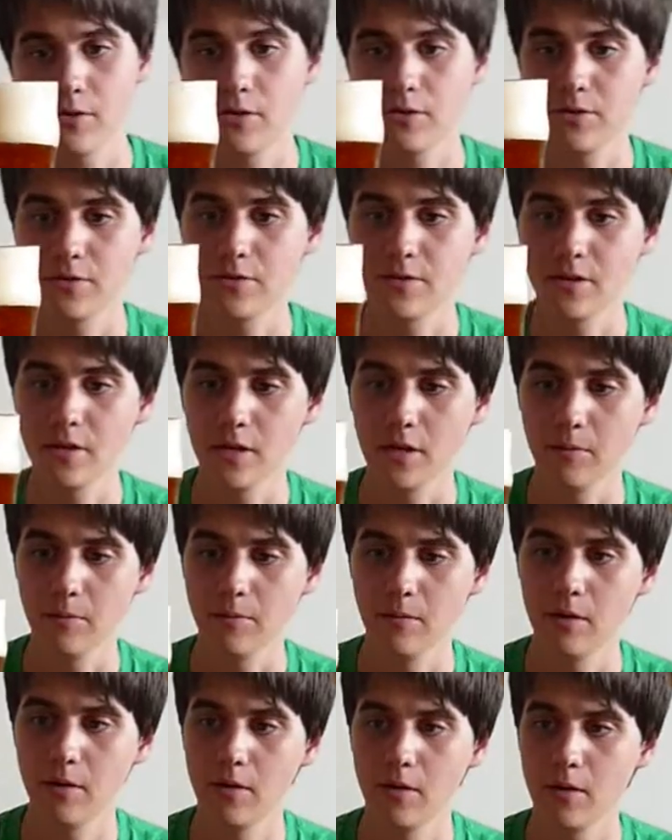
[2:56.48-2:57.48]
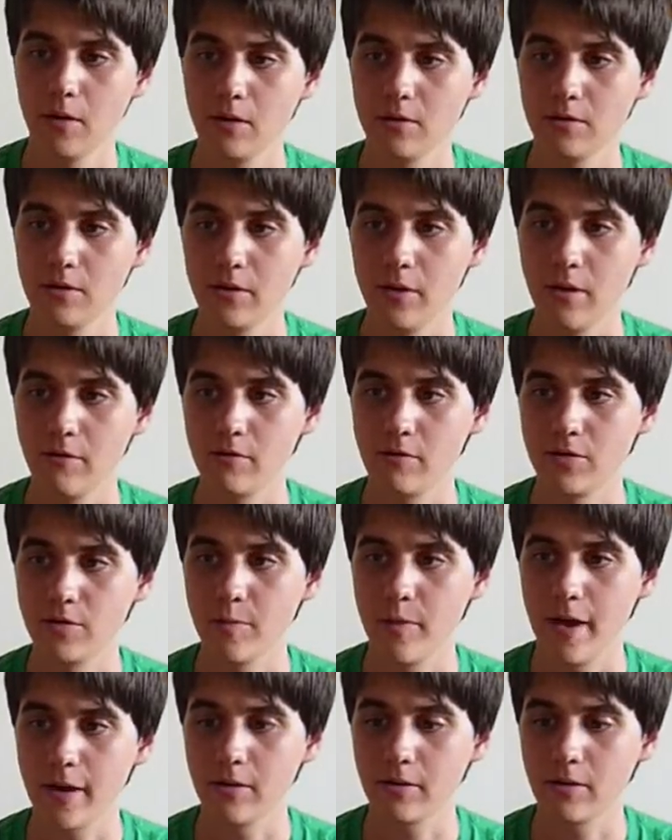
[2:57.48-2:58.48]
not the same. The average
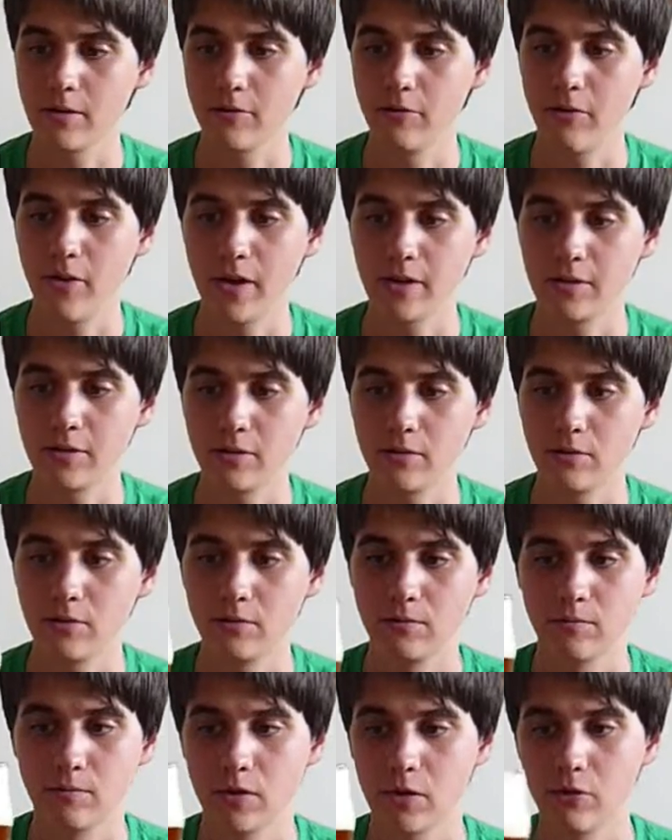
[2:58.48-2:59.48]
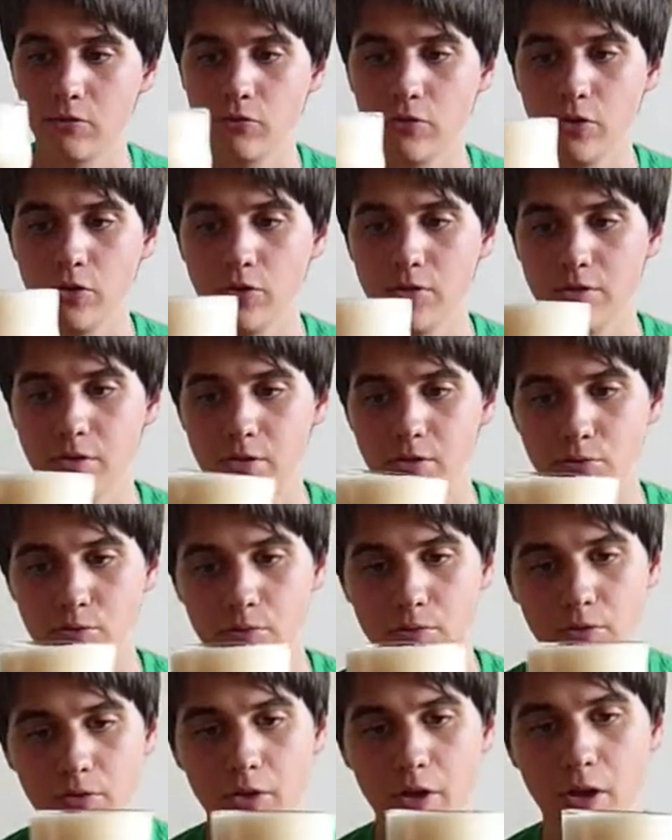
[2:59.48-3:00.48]
macro. In fact, you could confuse this
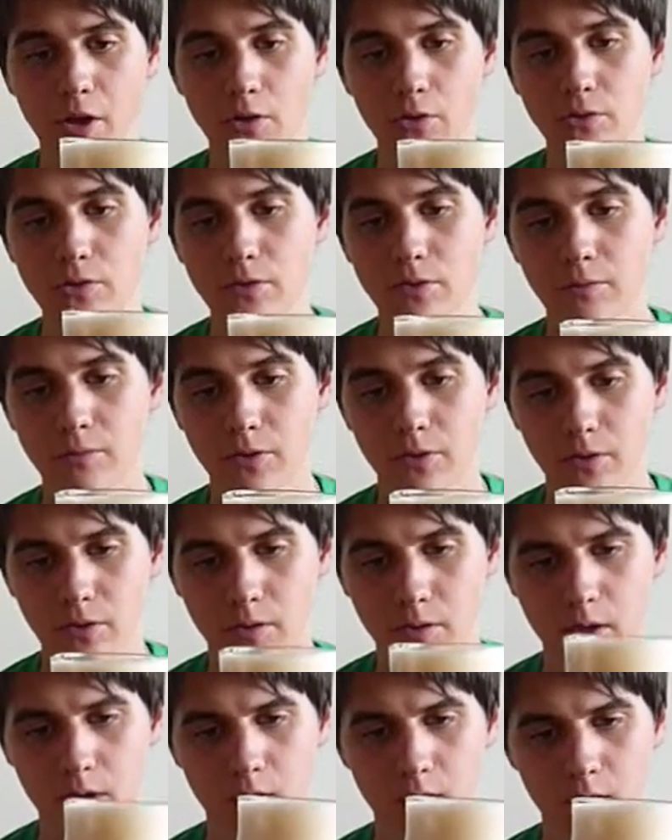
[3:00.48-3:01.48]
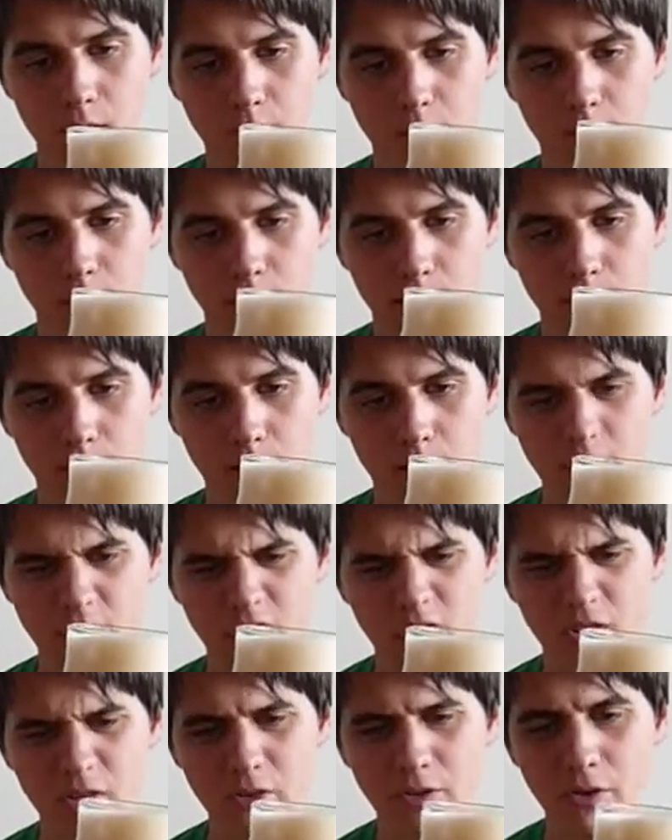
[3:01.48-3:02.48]
with an ale or something.
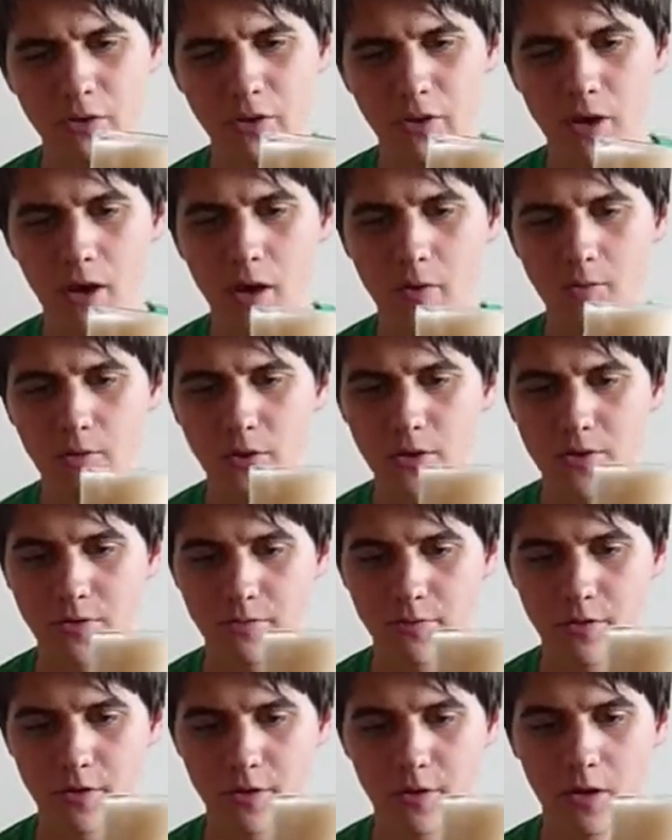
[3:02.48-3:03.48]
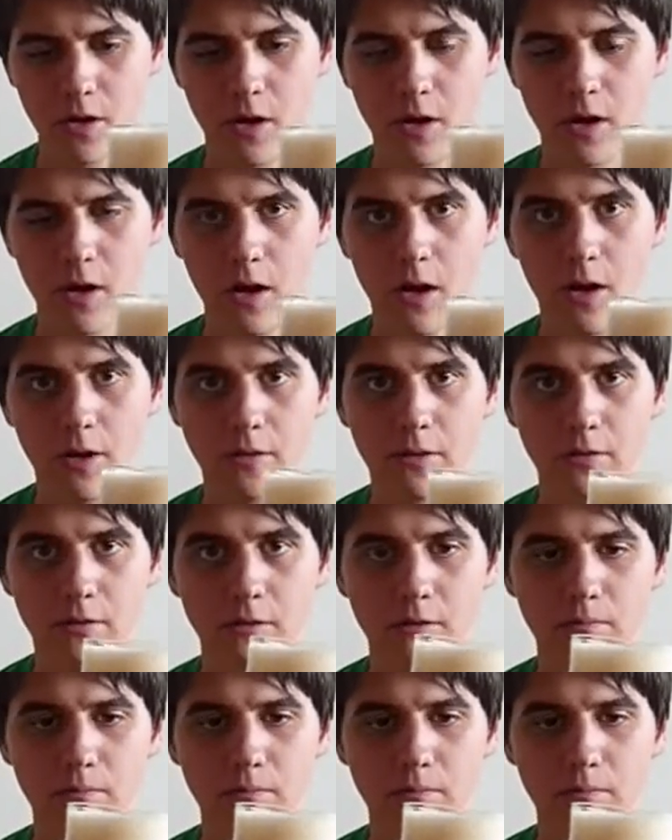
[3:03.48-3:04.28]
Even though, you know, the carbonation is very high,